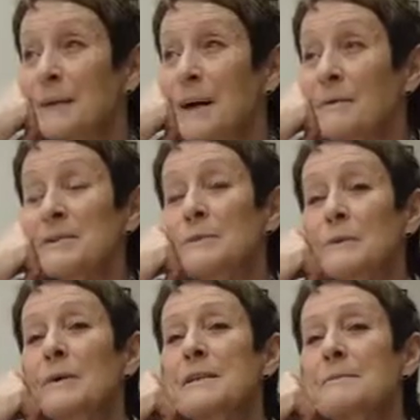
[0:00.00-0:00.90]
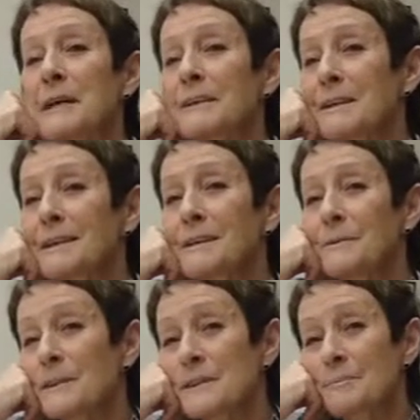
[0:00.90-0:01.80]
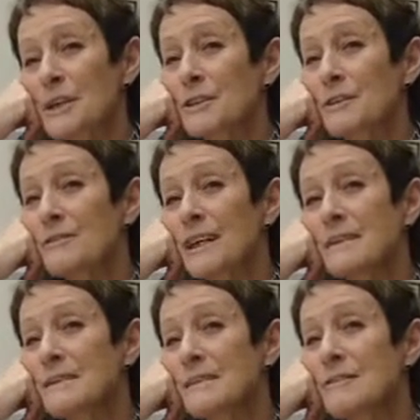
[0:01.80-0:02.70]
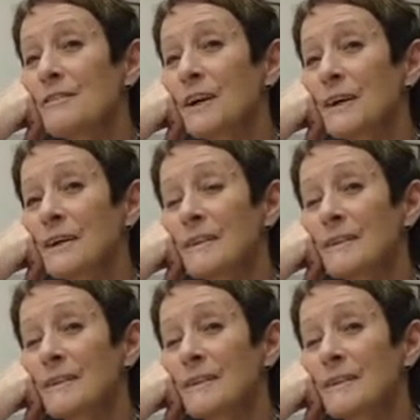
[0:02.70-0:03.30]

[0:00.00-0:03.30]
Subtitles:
well, that was all quite spectacular with the special effects and the fire,